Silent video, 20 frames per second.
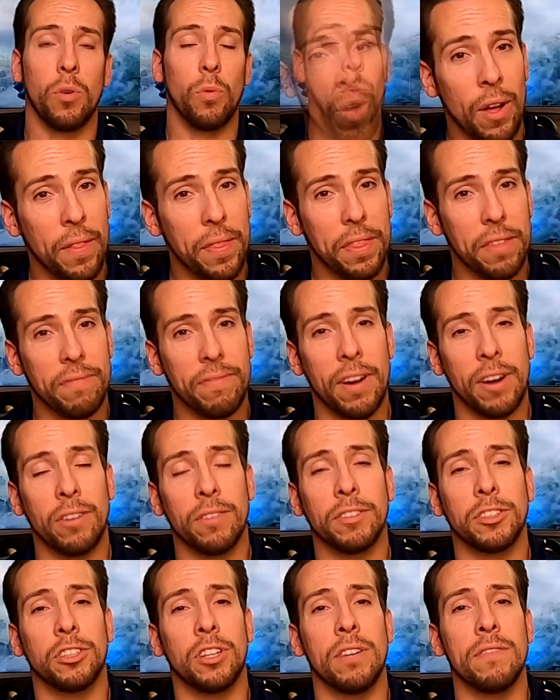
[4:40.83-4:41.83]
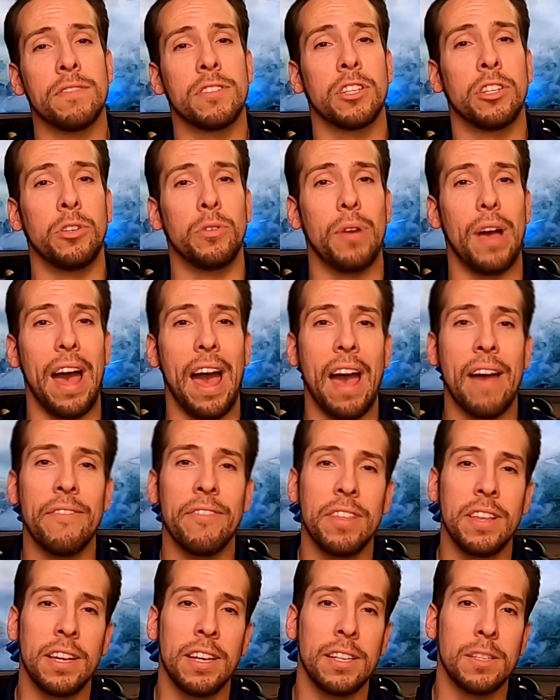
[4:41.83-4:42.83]
Well, the Federal Reserve is going to do
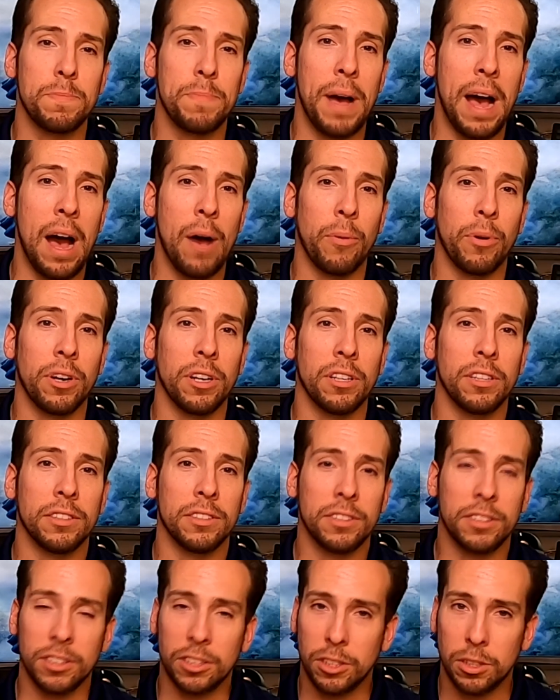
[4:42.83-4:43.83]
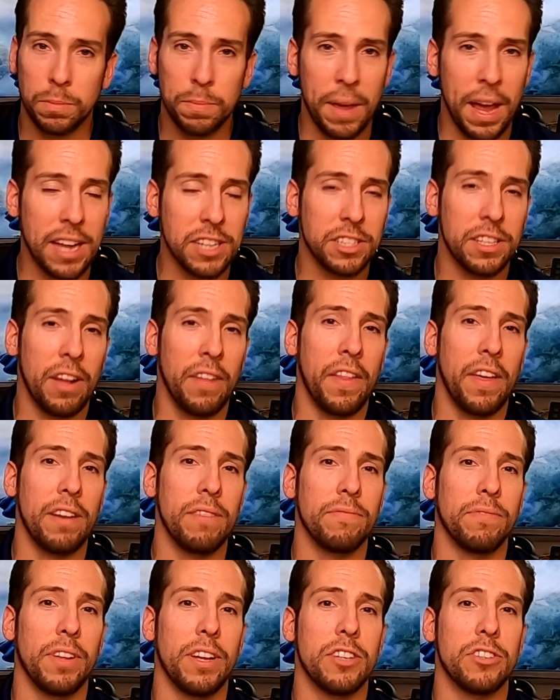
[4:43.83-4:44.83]
everything in its power to smash down that
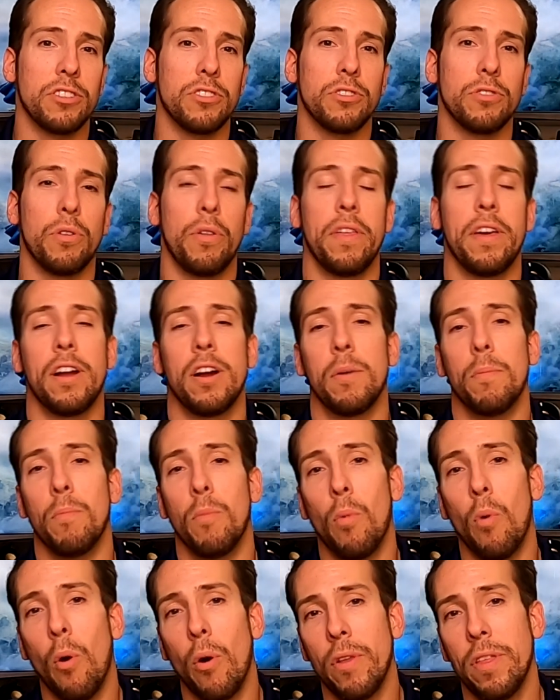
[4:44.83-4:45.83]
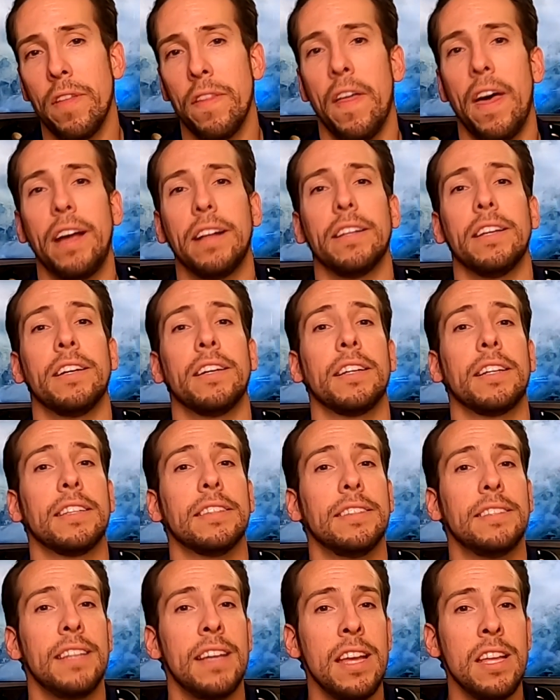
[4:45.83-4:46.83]
inflation. So they are more than likely going to
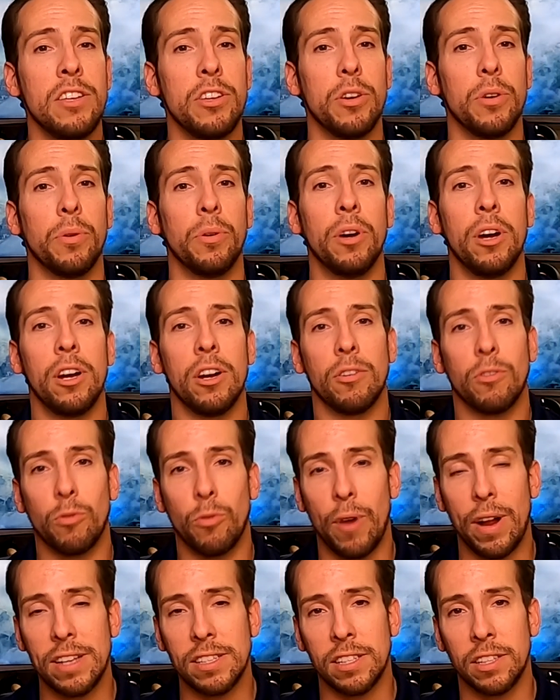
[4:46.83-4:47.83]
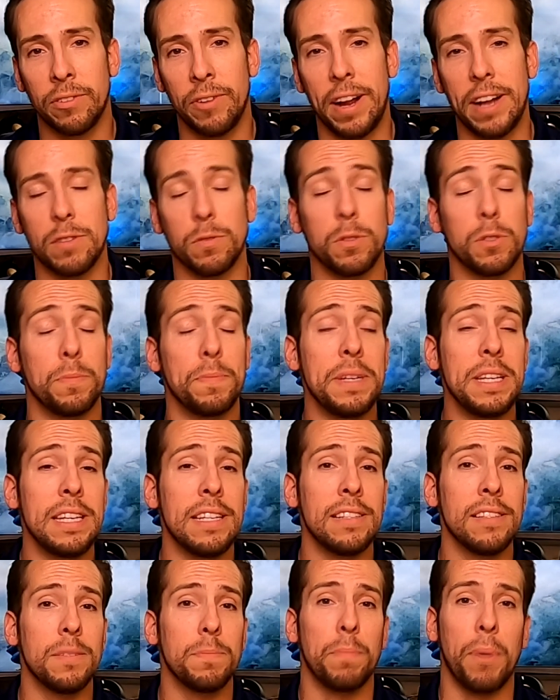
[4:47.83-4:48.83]
continue raising rates, which
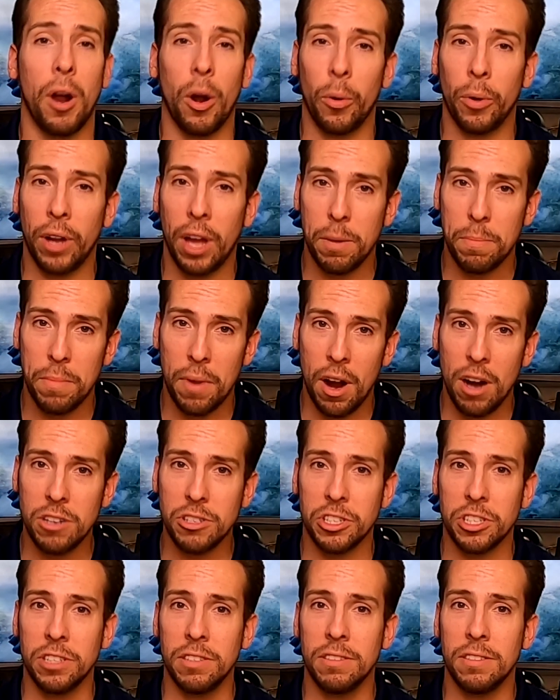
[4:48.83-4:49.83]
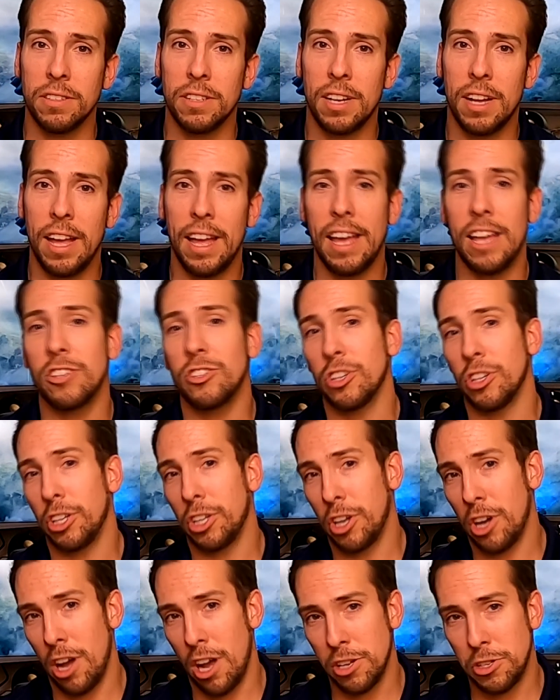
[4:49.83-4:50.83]
means borrowing on margin is going
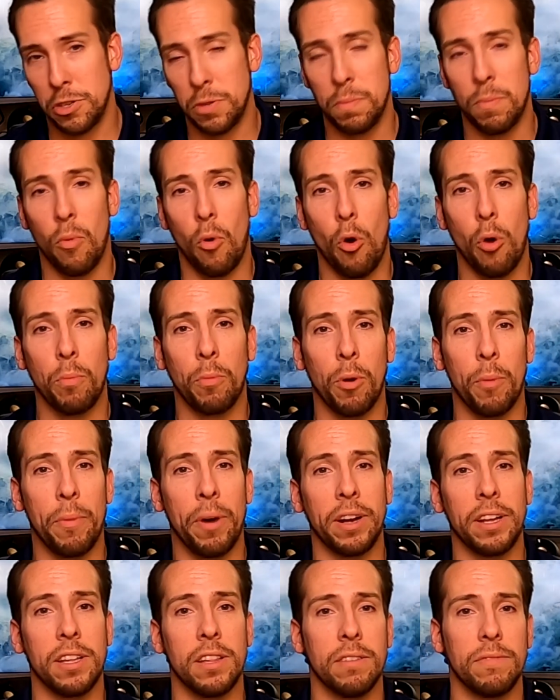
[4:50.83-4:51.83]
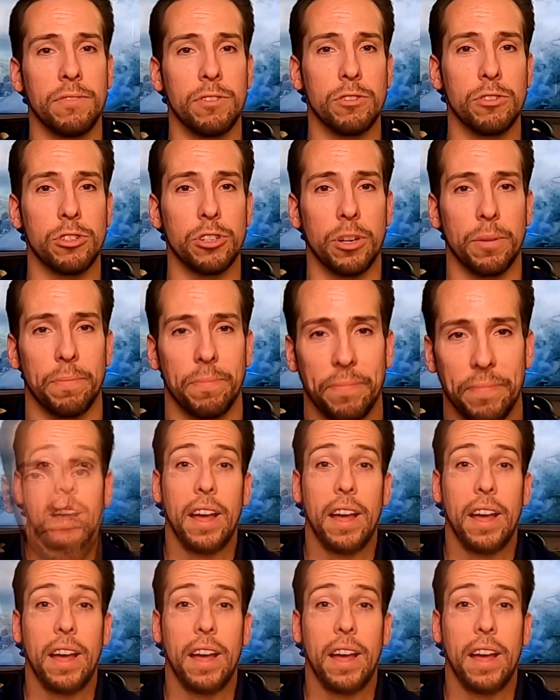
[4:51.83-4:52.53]
to cost you more and more money in the future.